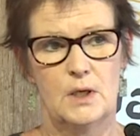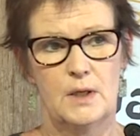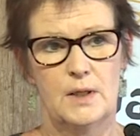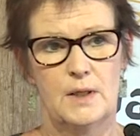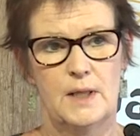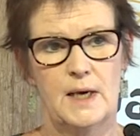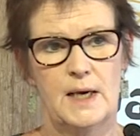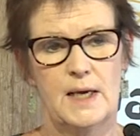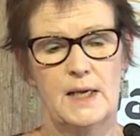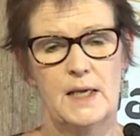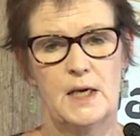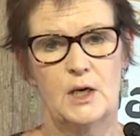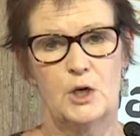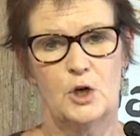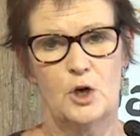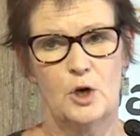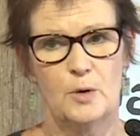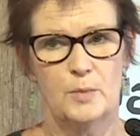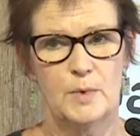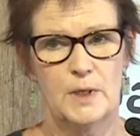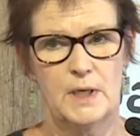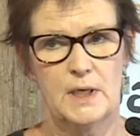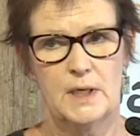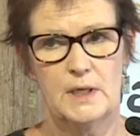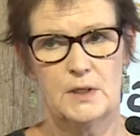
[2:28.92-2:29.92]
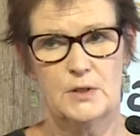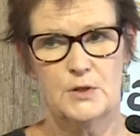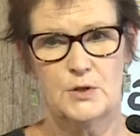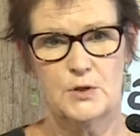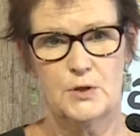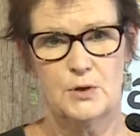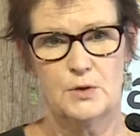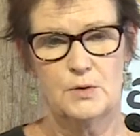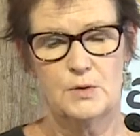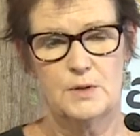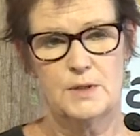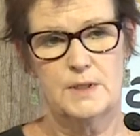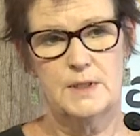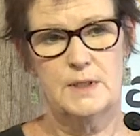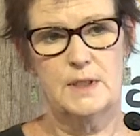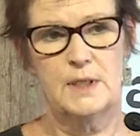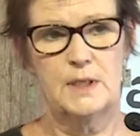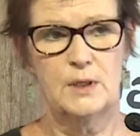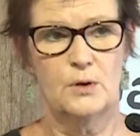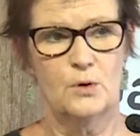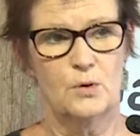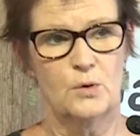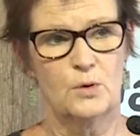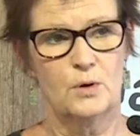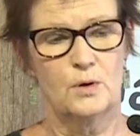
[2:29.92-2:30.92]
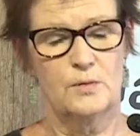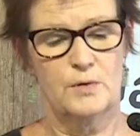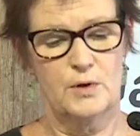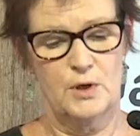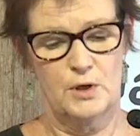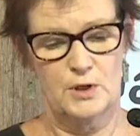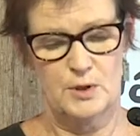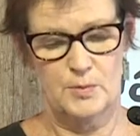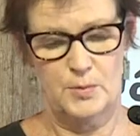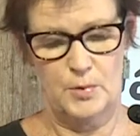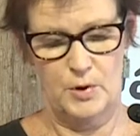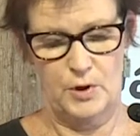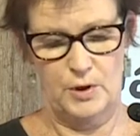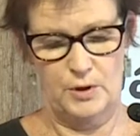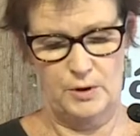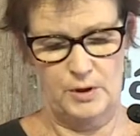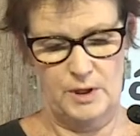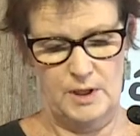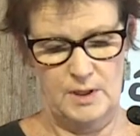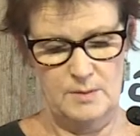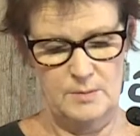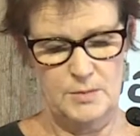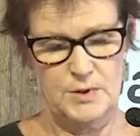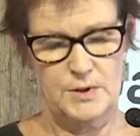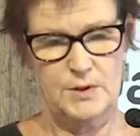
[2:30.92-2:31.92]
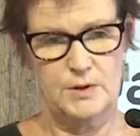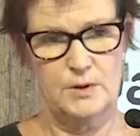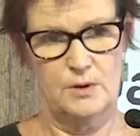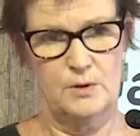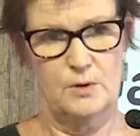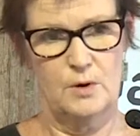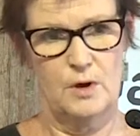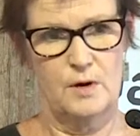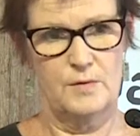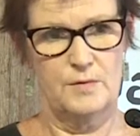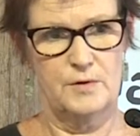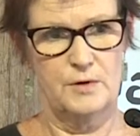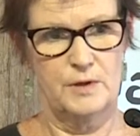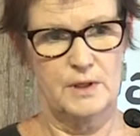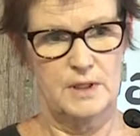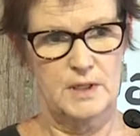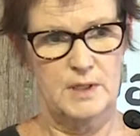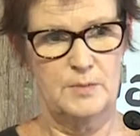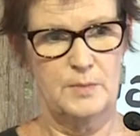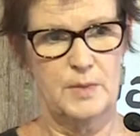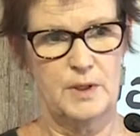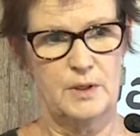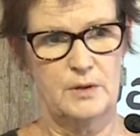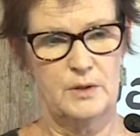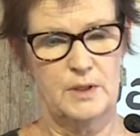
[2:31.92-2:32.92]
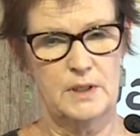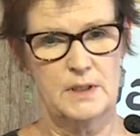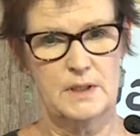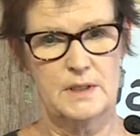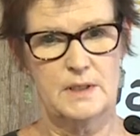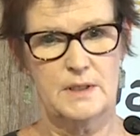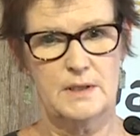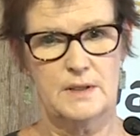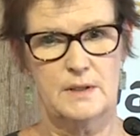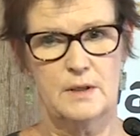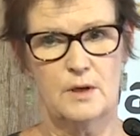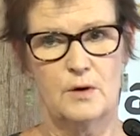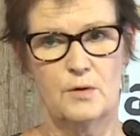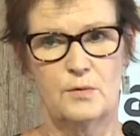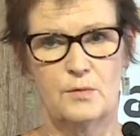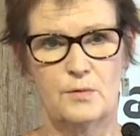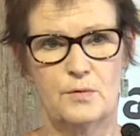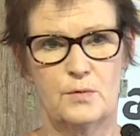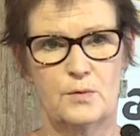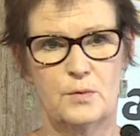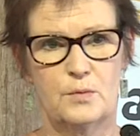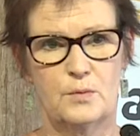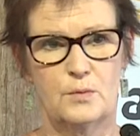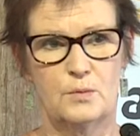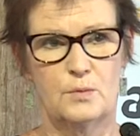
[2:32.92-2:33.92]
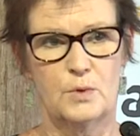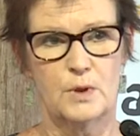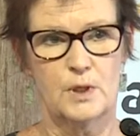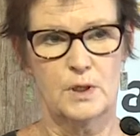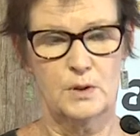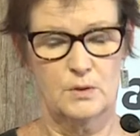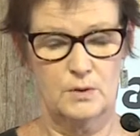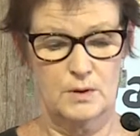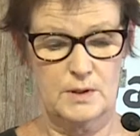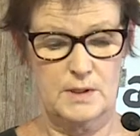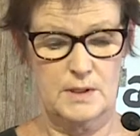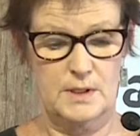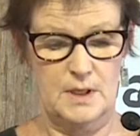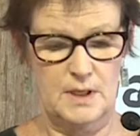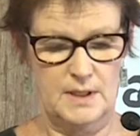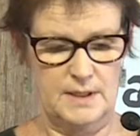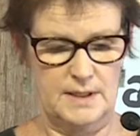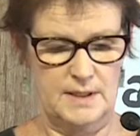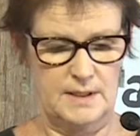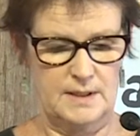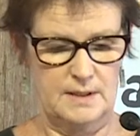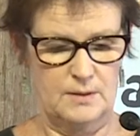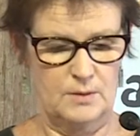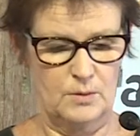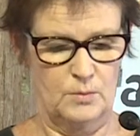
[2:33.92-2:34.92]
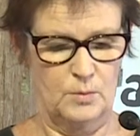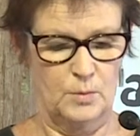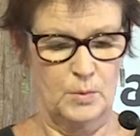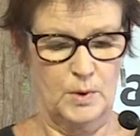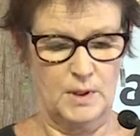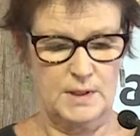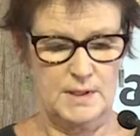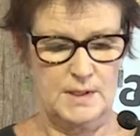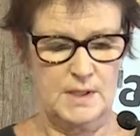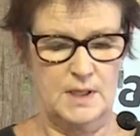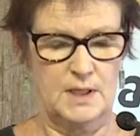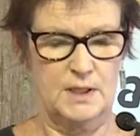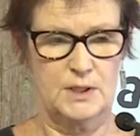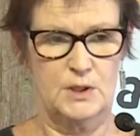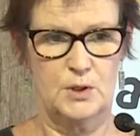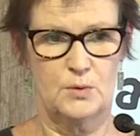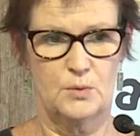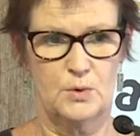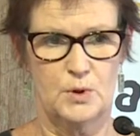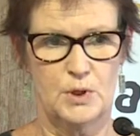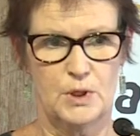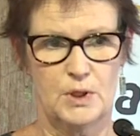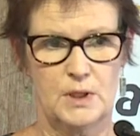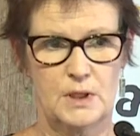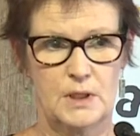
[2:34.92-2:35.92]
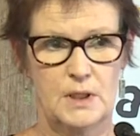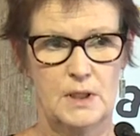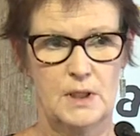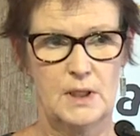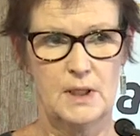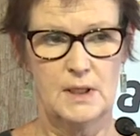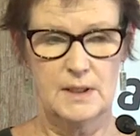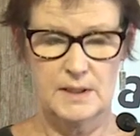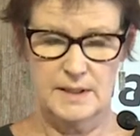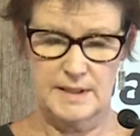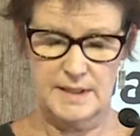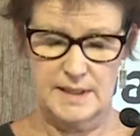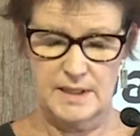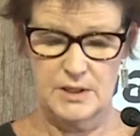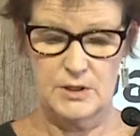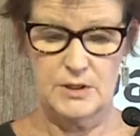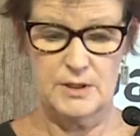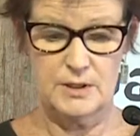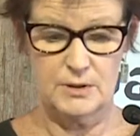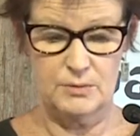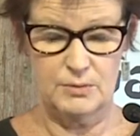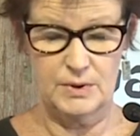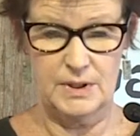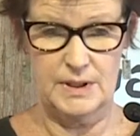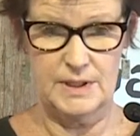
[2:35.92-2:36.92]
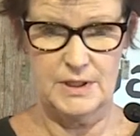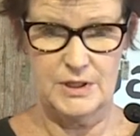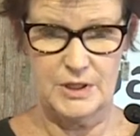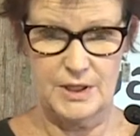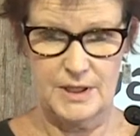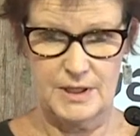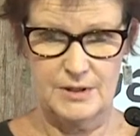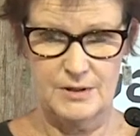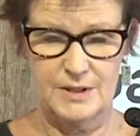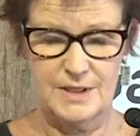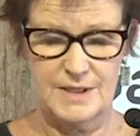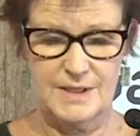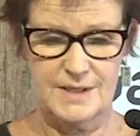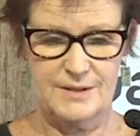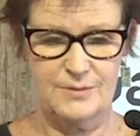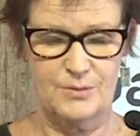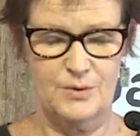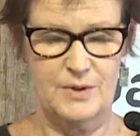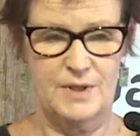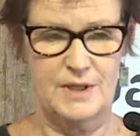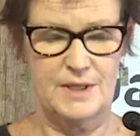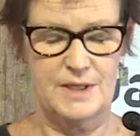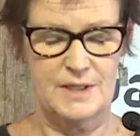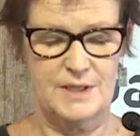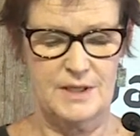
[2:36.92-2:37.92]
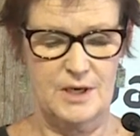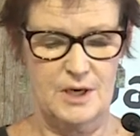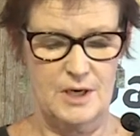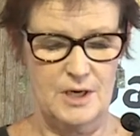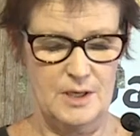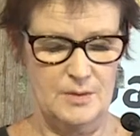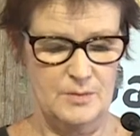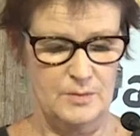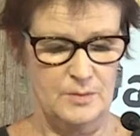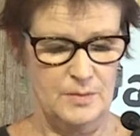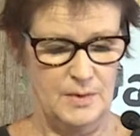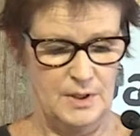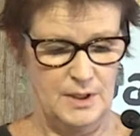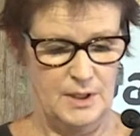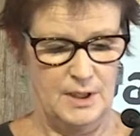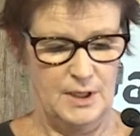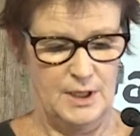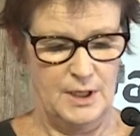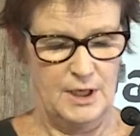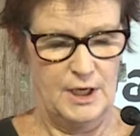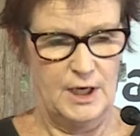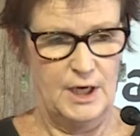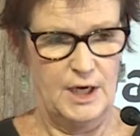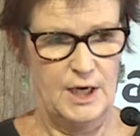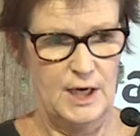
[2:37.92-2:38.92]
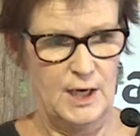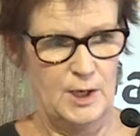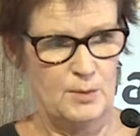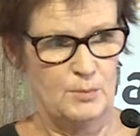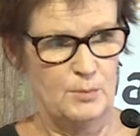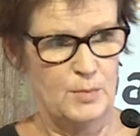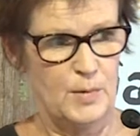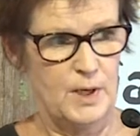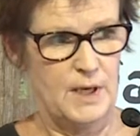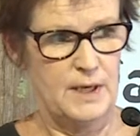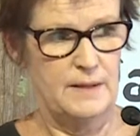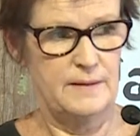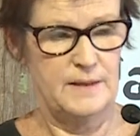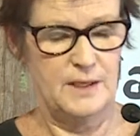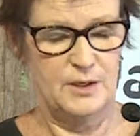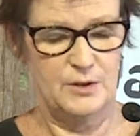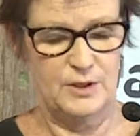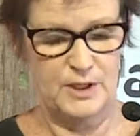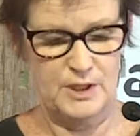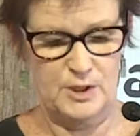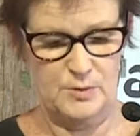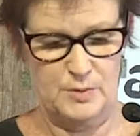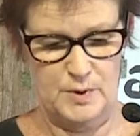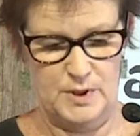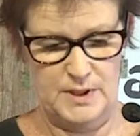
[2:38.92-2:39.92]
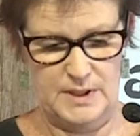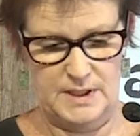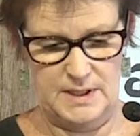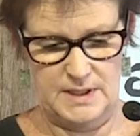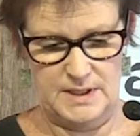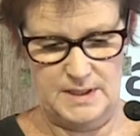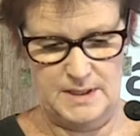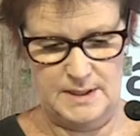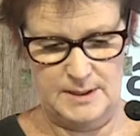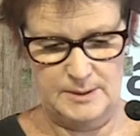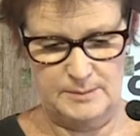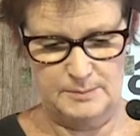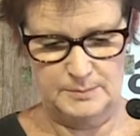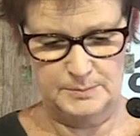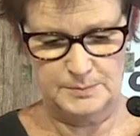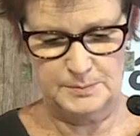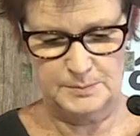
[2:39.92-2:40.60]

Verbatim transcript: they accommodate students in all of those programs to offer experience of what it looks like and, what it's like to work. The teachers are really generous with their time um, and their expertise.